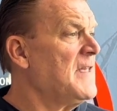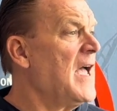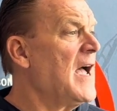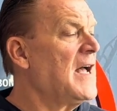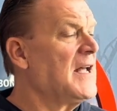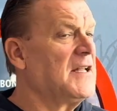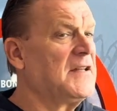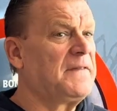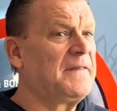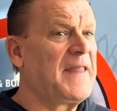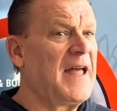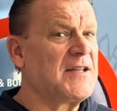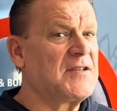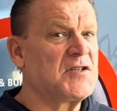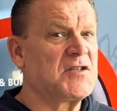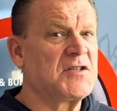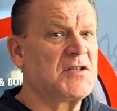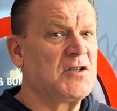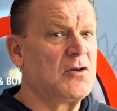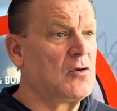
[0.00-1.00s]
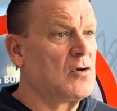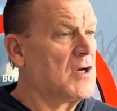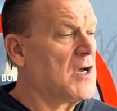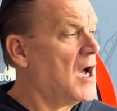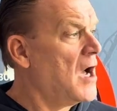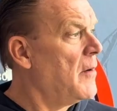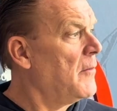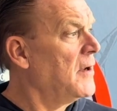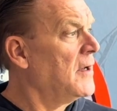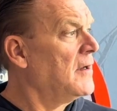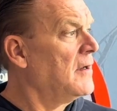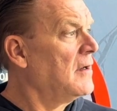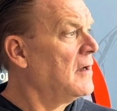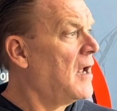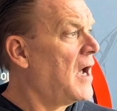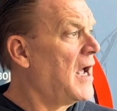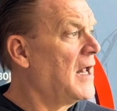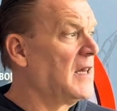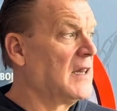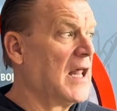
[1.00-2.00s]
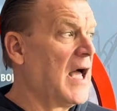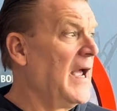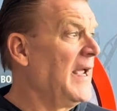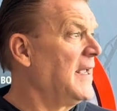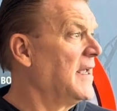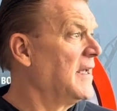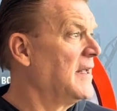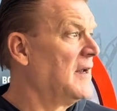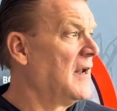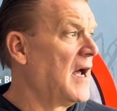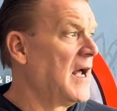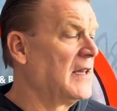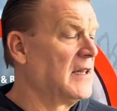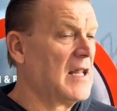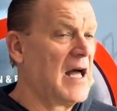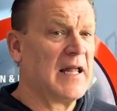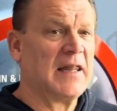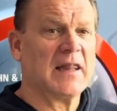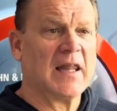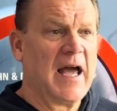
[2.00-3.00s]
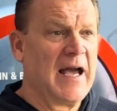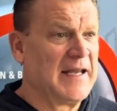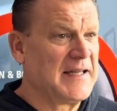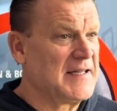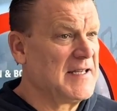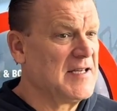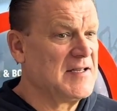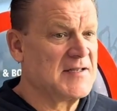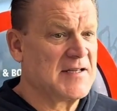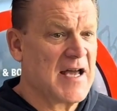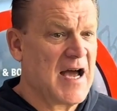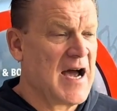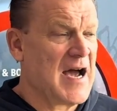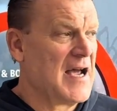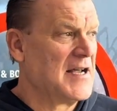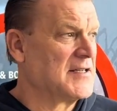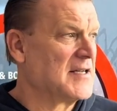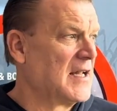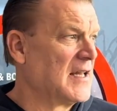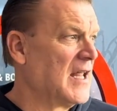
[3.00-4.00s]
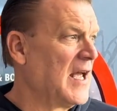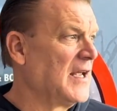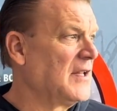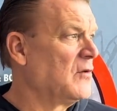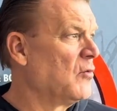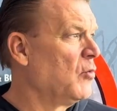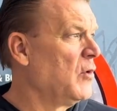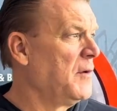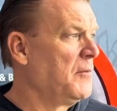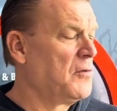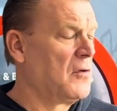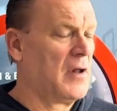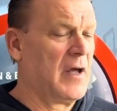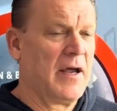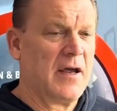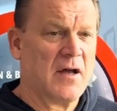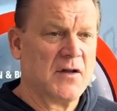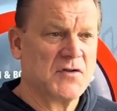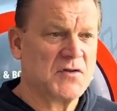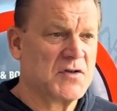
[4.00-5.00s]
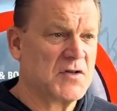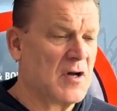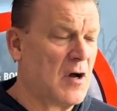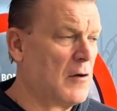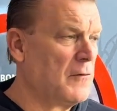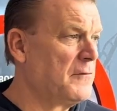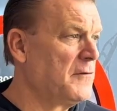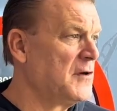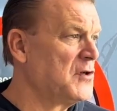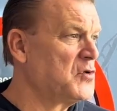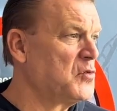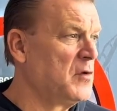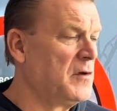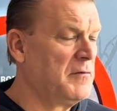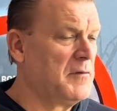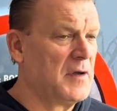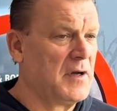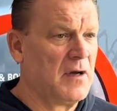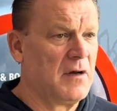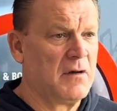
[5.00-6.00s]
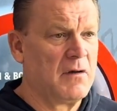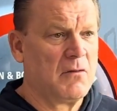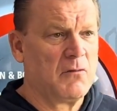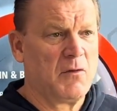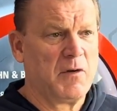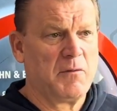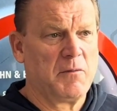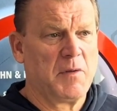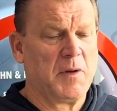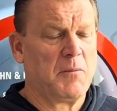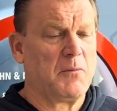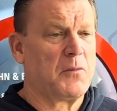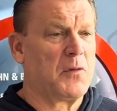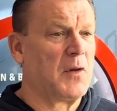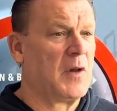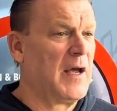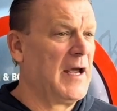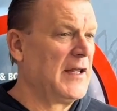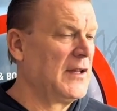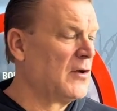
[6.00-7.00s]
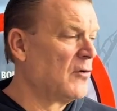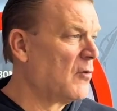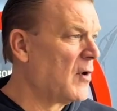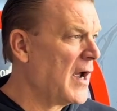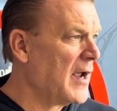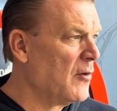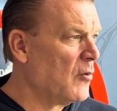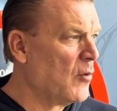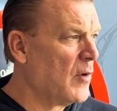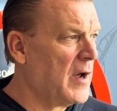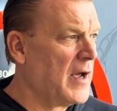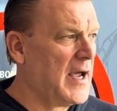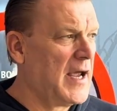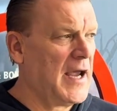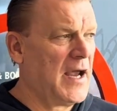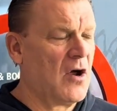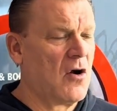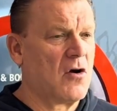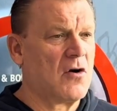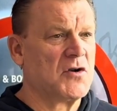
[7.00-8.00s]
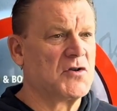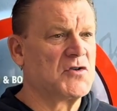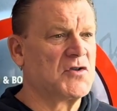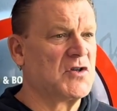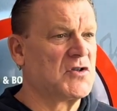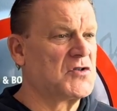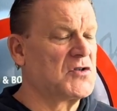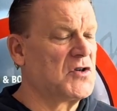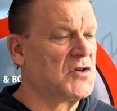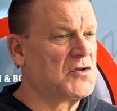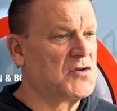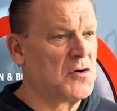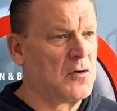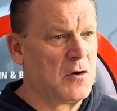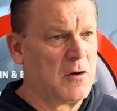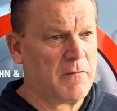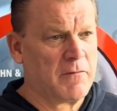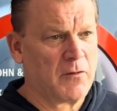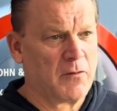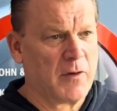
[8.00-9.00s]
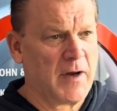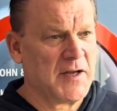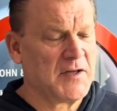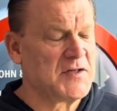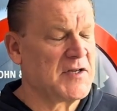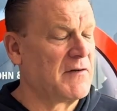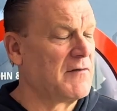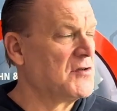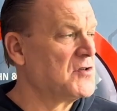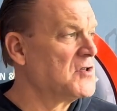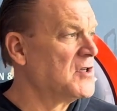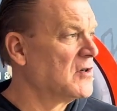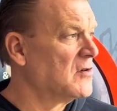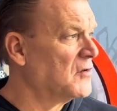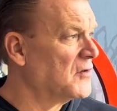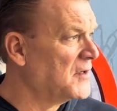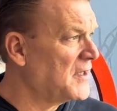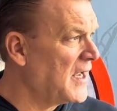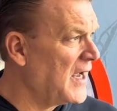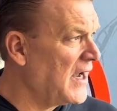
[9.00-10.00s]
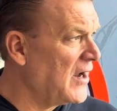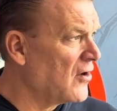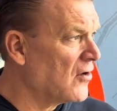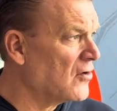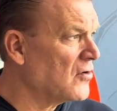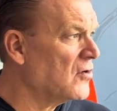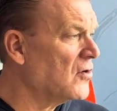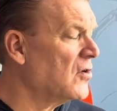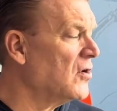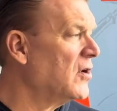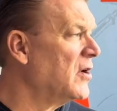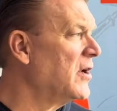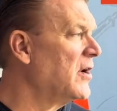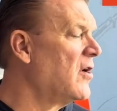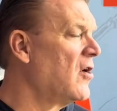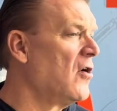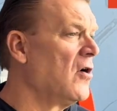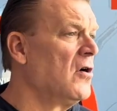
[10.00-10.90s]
Yeah, that's still coming. I like it. I like these guys. I like, we play unselfish. We've been playing the right way. Our assist to turnover rates every single day are good.